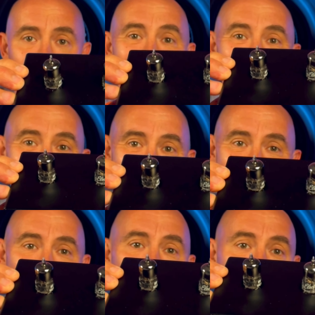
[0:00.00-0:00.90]
a
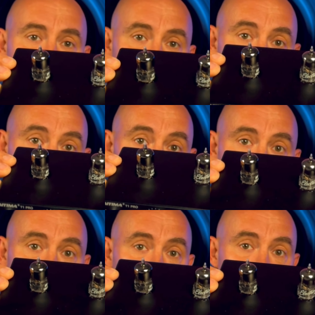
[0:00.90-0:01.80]
classic tube
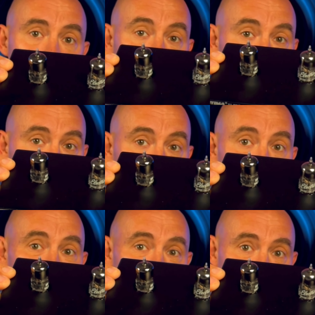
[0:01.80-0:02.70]
effect with a
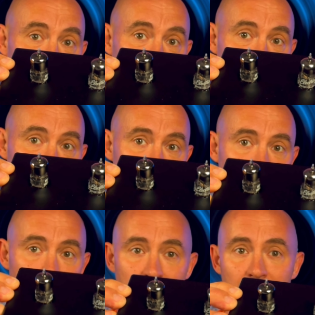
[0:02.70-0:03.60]
blue-black light.
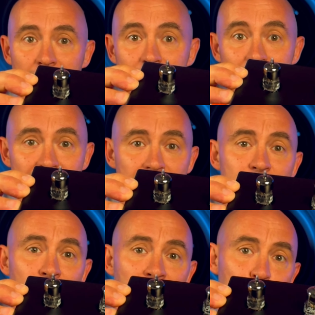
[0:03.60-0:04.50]
This is
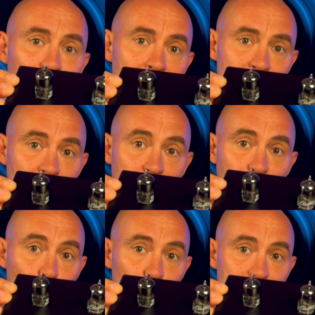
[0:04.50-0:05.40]
very pleasant
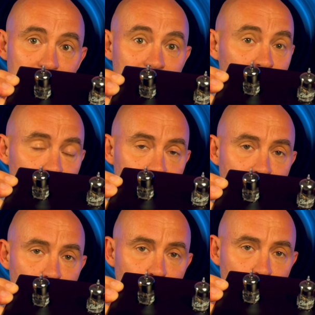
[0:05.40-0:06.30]
for the
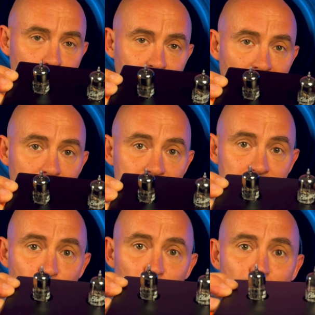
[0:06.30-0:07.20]
interior. The
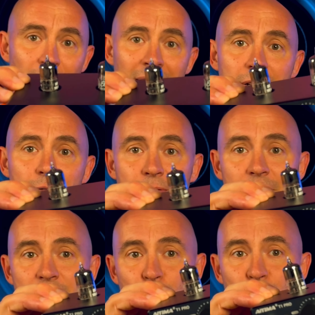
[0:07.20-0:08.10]
front panel
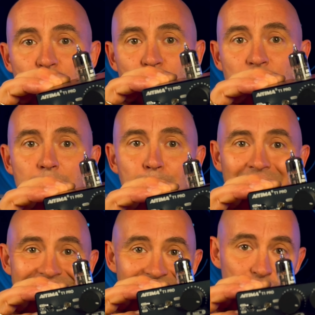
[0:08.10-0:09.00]
features three
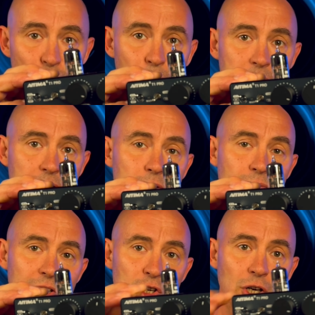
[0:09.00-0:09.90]
potentiometers
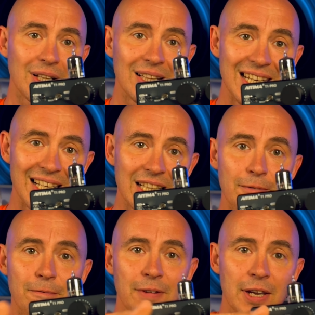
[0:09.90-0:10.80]
which quickly
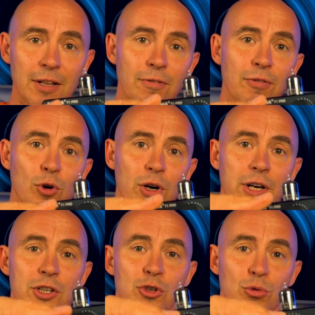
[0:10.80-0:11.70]
feel for
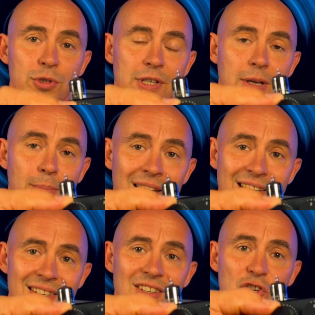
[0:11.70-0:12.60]
adjusting
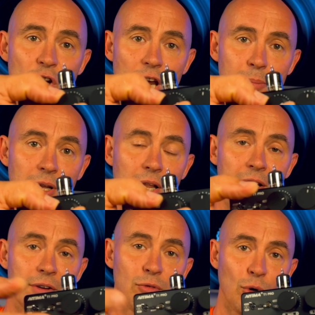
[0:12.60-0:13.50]
bass, treble
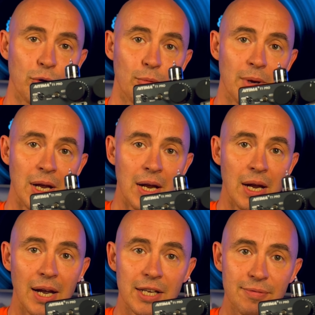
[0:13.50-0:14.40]
and volume,
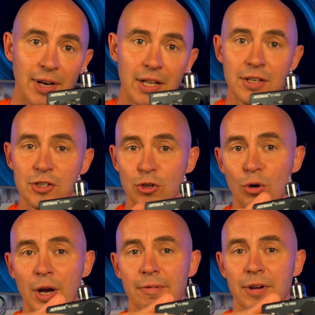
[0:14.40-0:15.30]
as well as two
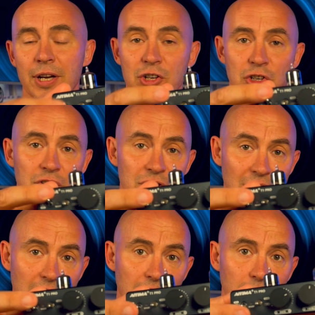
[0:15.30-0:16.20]

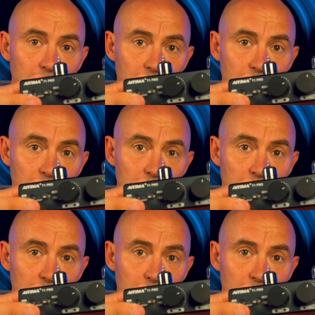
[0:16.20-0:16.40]
aviation-style